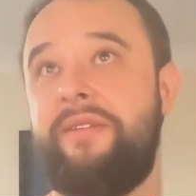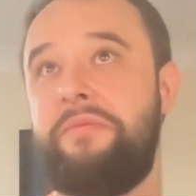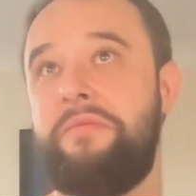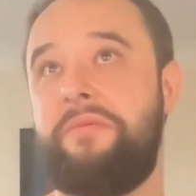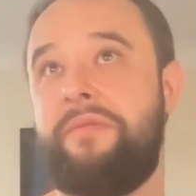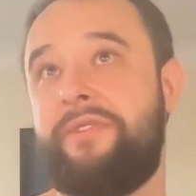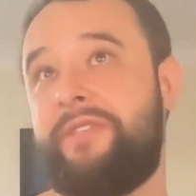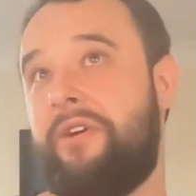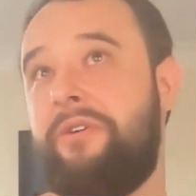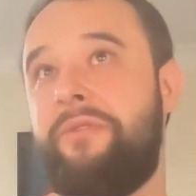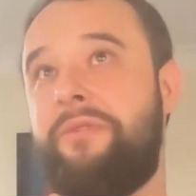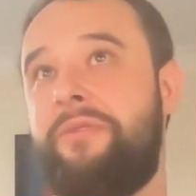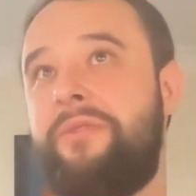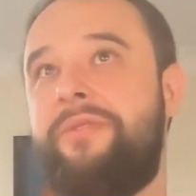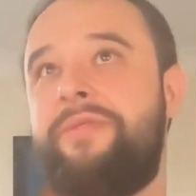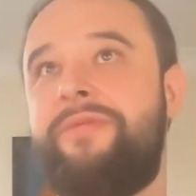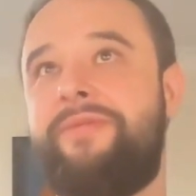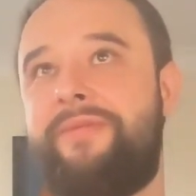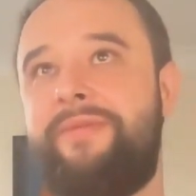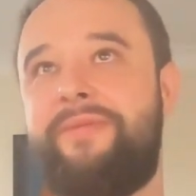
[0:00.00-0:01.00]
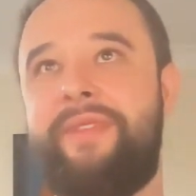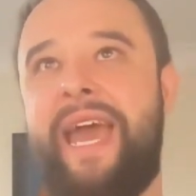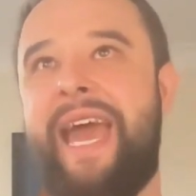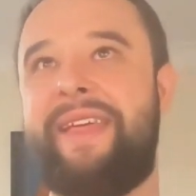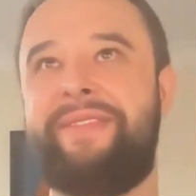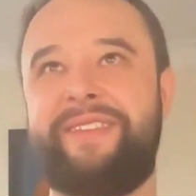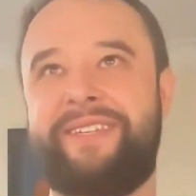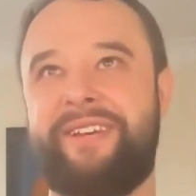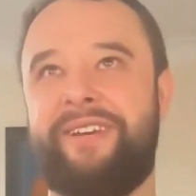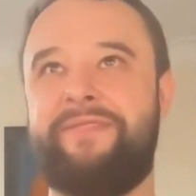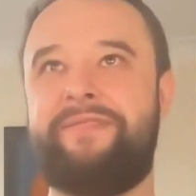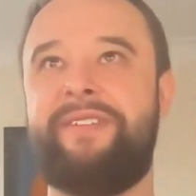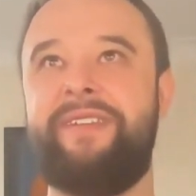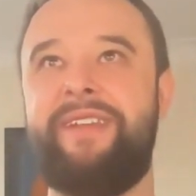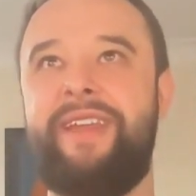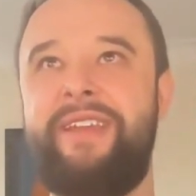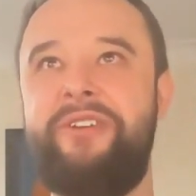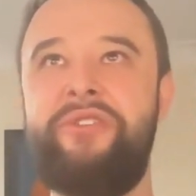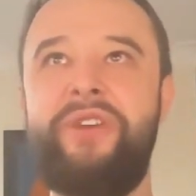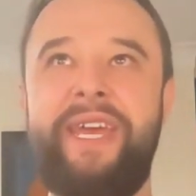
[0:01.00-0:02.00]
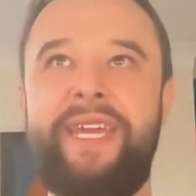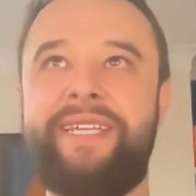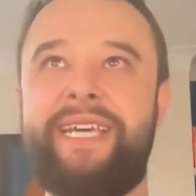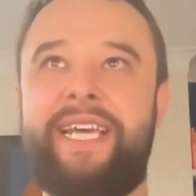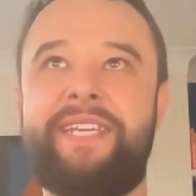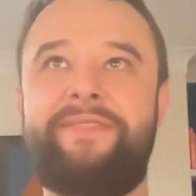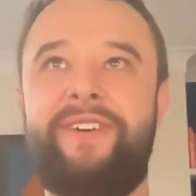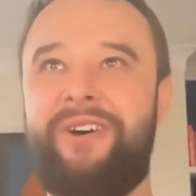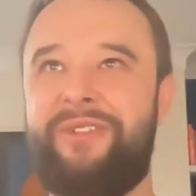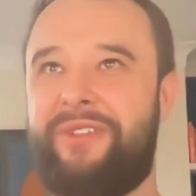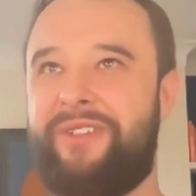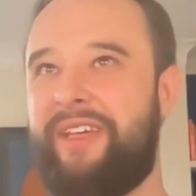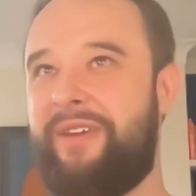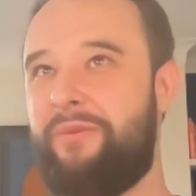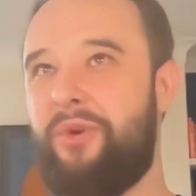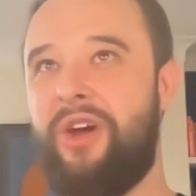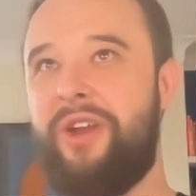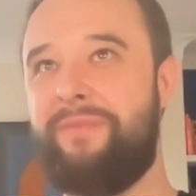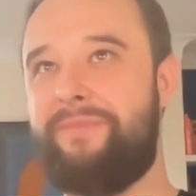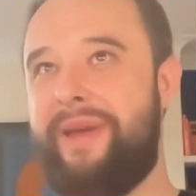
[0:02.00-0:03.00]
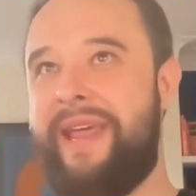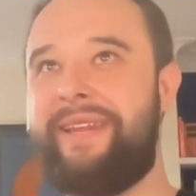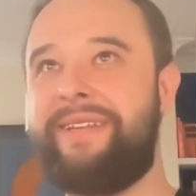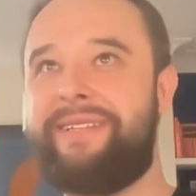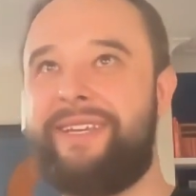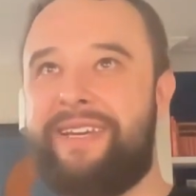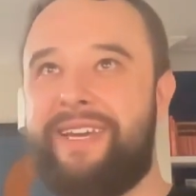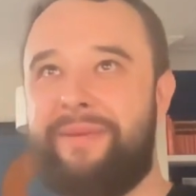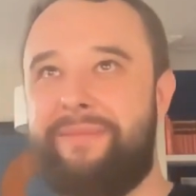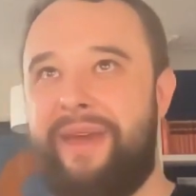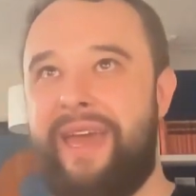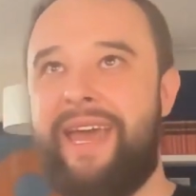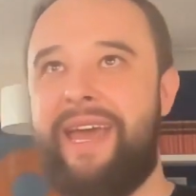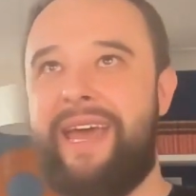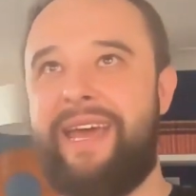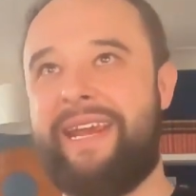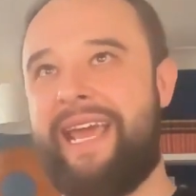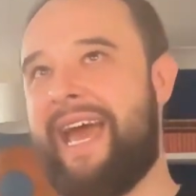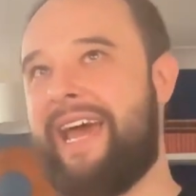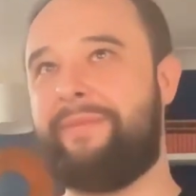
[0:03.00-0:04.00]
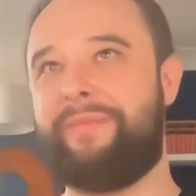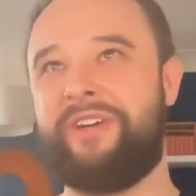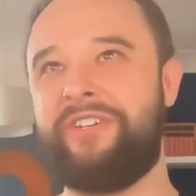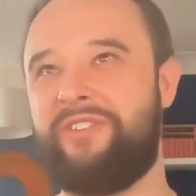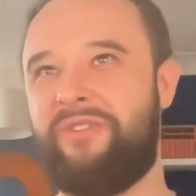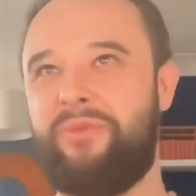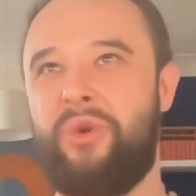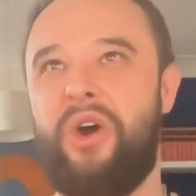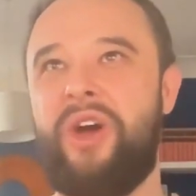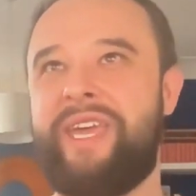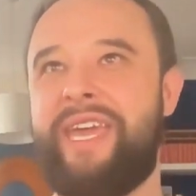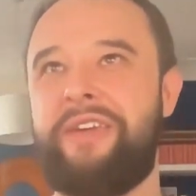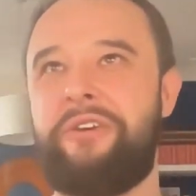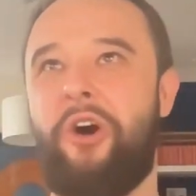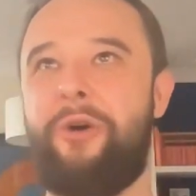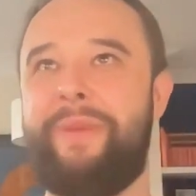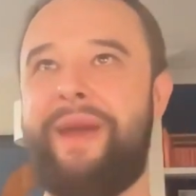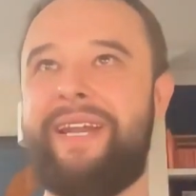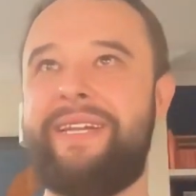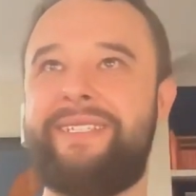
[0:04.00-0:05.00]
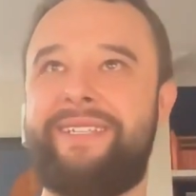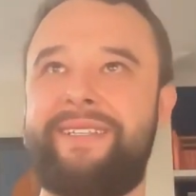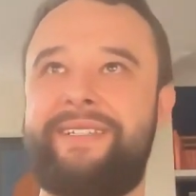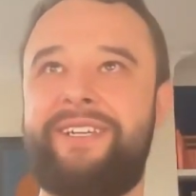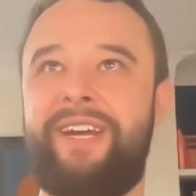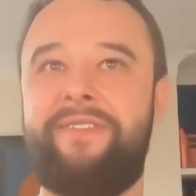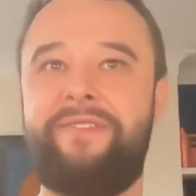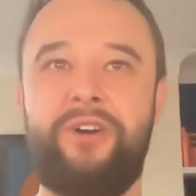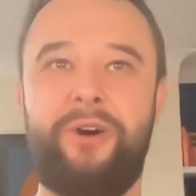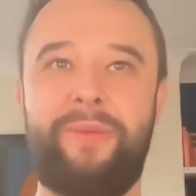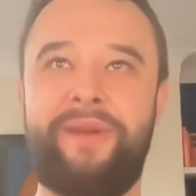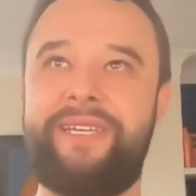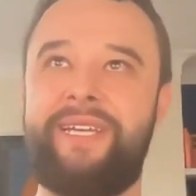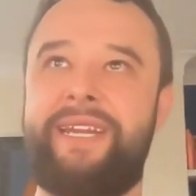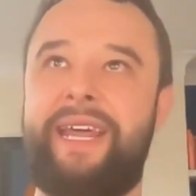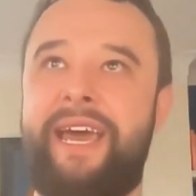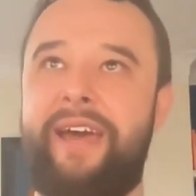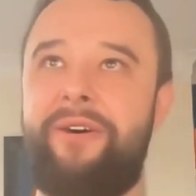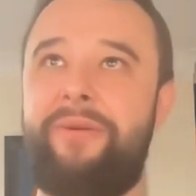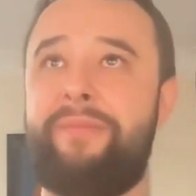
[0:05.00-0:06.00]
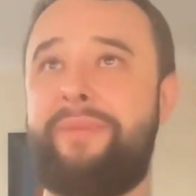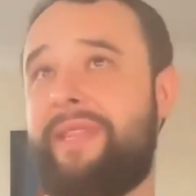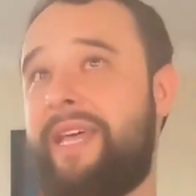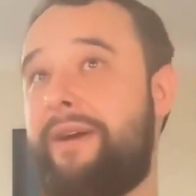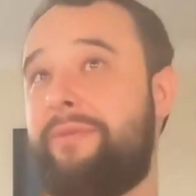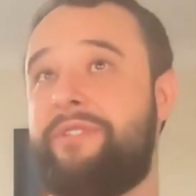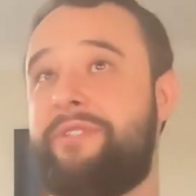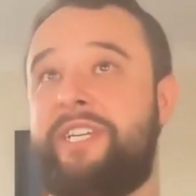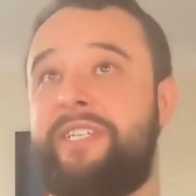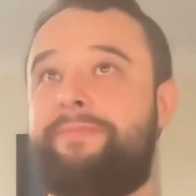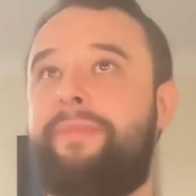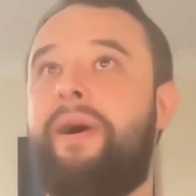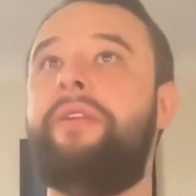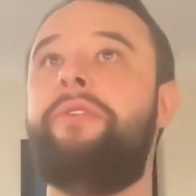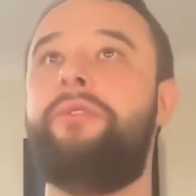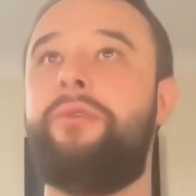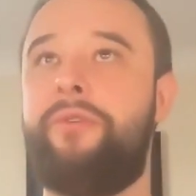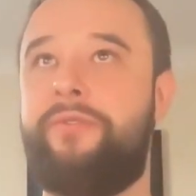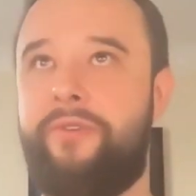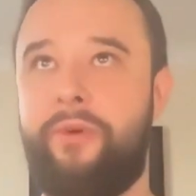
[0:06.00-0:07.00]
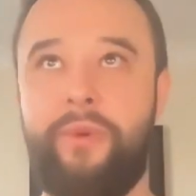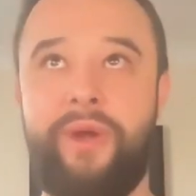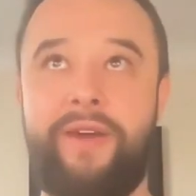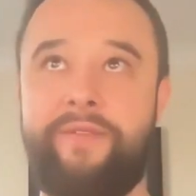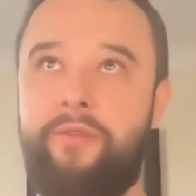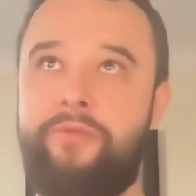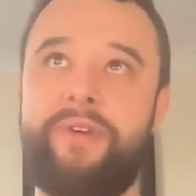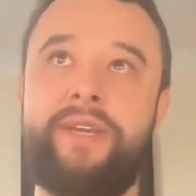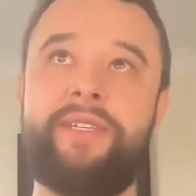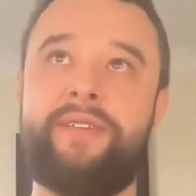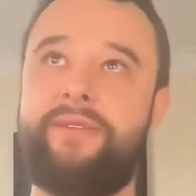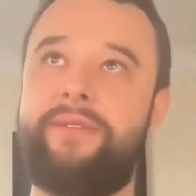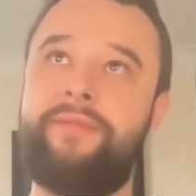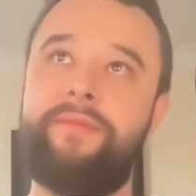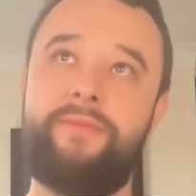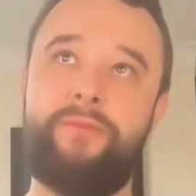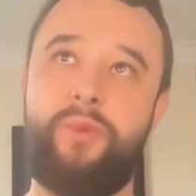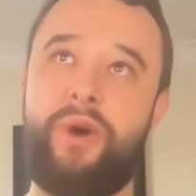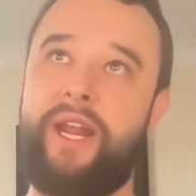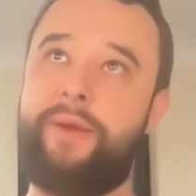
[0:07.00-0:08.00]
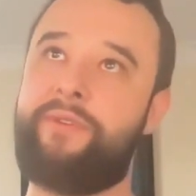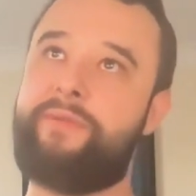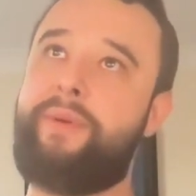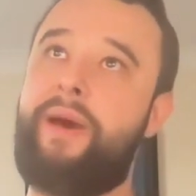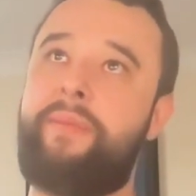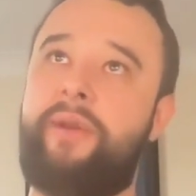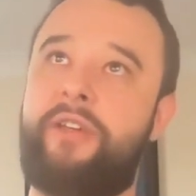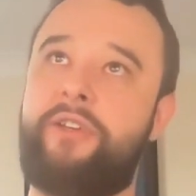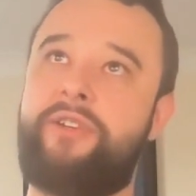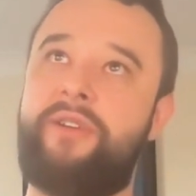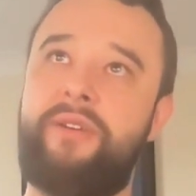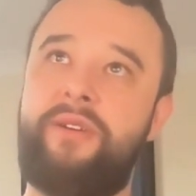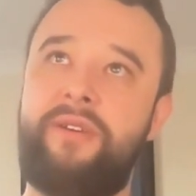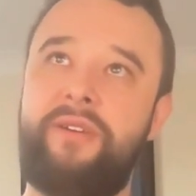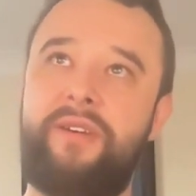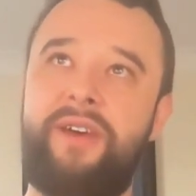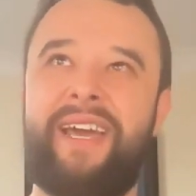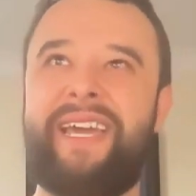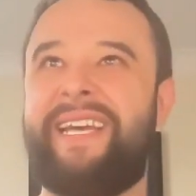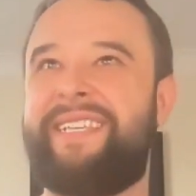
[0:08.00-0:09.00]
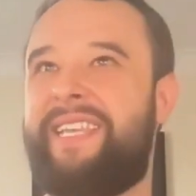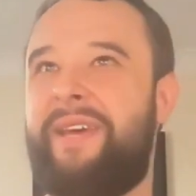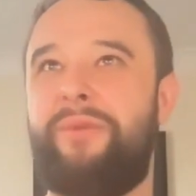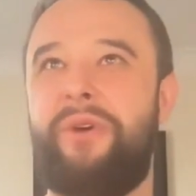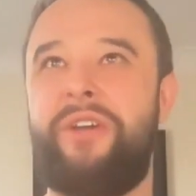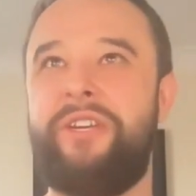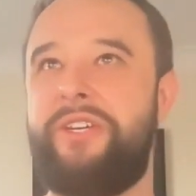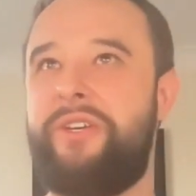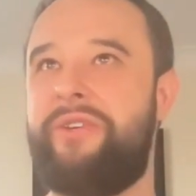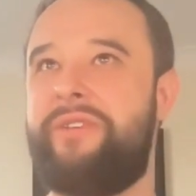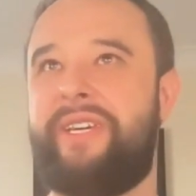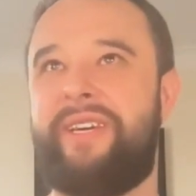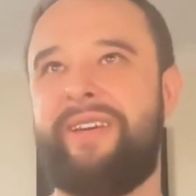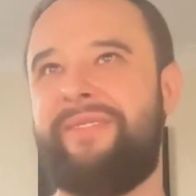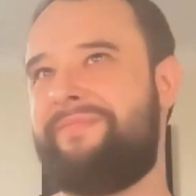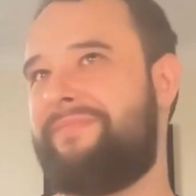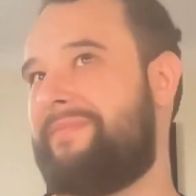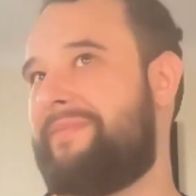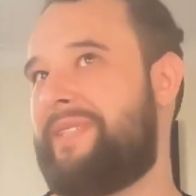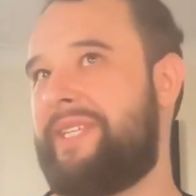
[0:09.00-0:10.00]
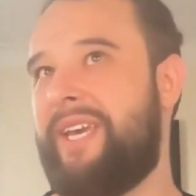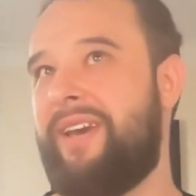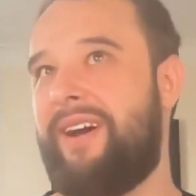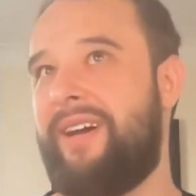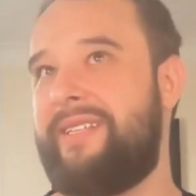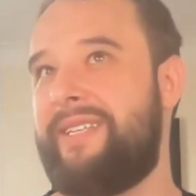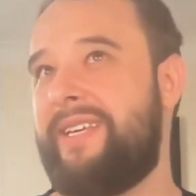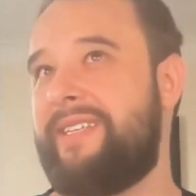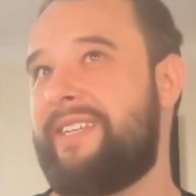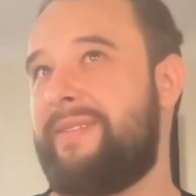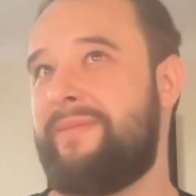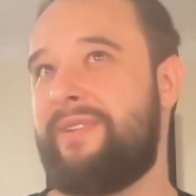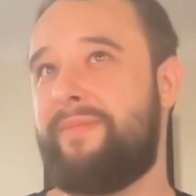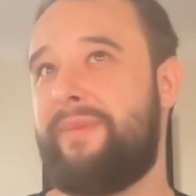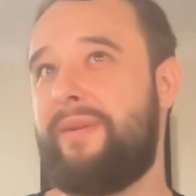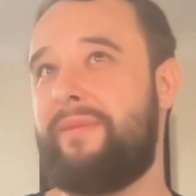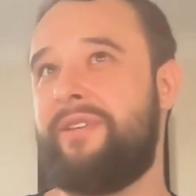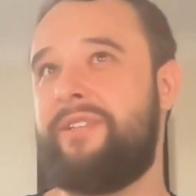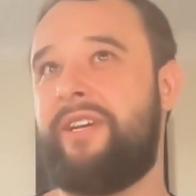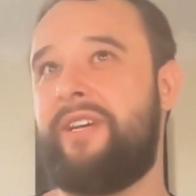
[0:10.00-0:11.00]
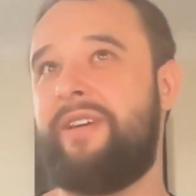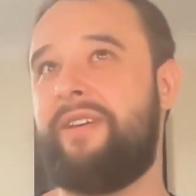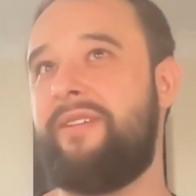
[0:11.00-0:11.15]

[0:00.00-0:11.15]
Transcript: So they had this kind of unique test file that they weren't meant to commit, and they had a bunch of working comments and stuff commented out, but that was just bundled for whatever reason when it was published. I guess they weren't using a CI system to publish it.